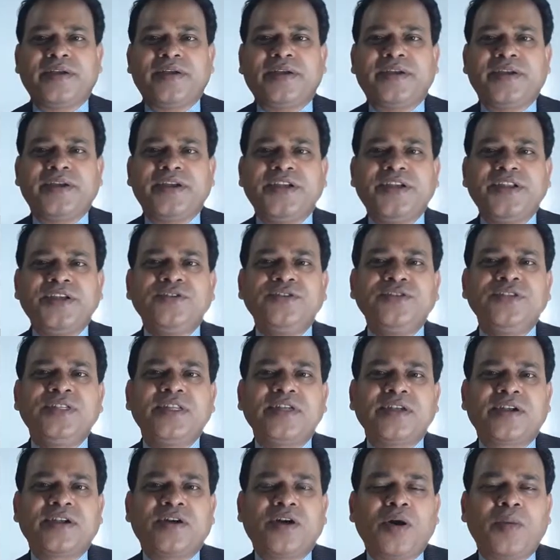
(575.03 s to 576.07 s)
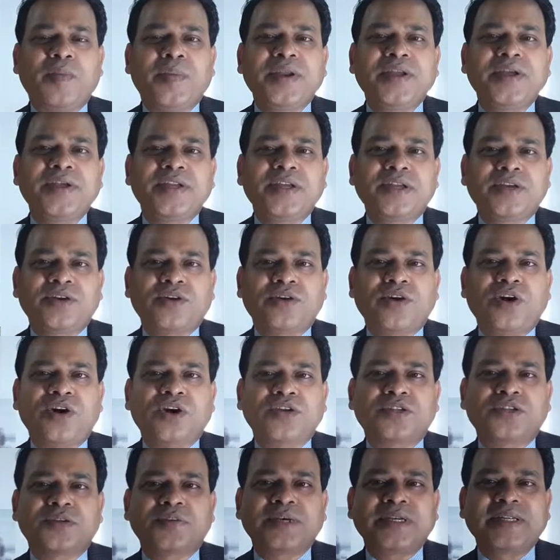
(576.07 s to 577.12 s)
reduce their operating
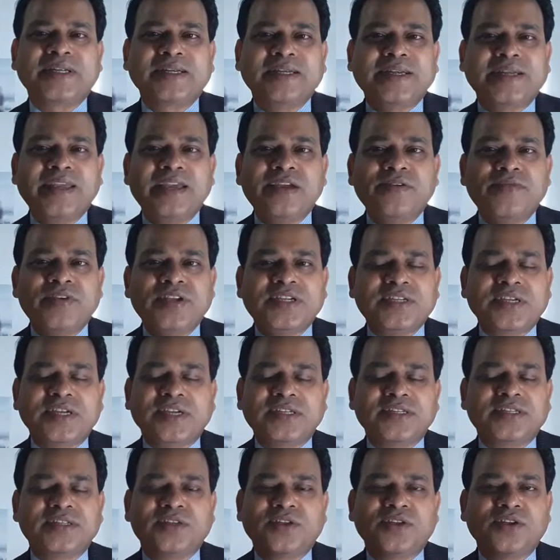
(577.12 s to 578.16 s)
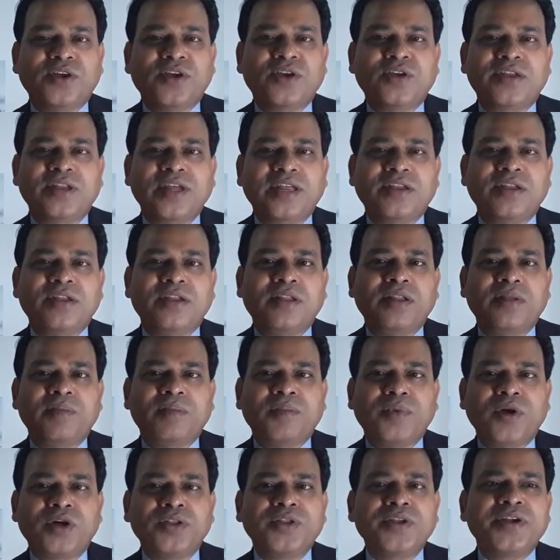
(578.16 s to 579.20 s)
cost, but Kingfisher has not at all
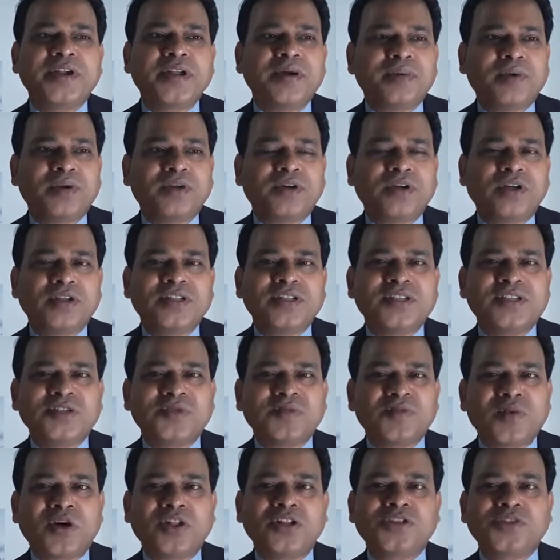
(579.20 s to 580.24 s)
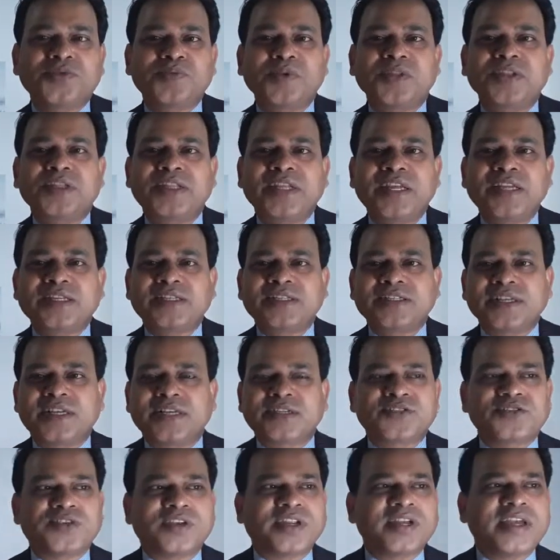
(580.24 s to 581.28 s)
bothered about all these small things
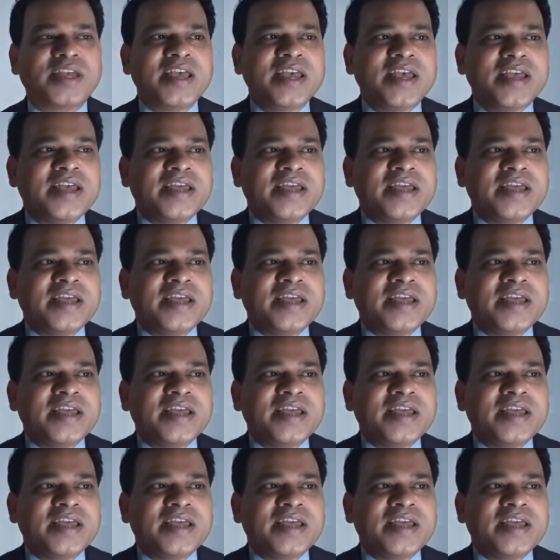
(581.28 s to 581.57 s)
actually.